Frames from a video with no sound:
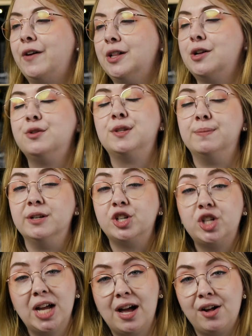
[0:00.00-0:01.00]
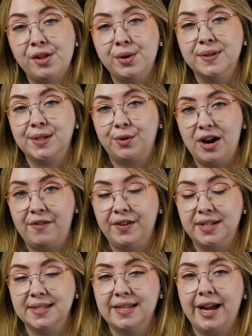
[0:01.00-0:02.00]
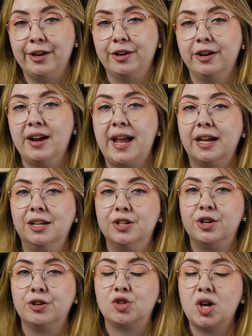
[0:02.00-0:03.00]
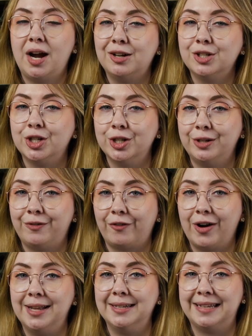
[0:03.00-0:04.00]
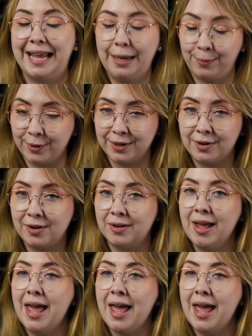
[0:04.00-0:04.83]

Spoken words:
follows Michelle, who is a graphic designer, and her childhood friend Gabriel.